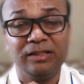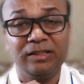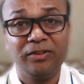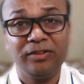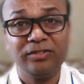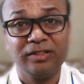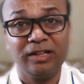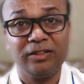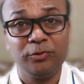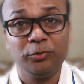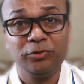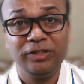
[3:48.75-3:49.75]
the risk
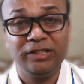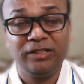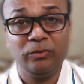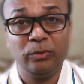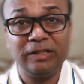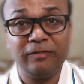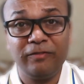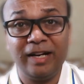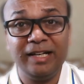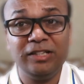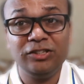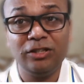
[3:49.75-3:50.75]
associated with a
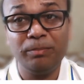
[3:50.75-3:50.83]
financial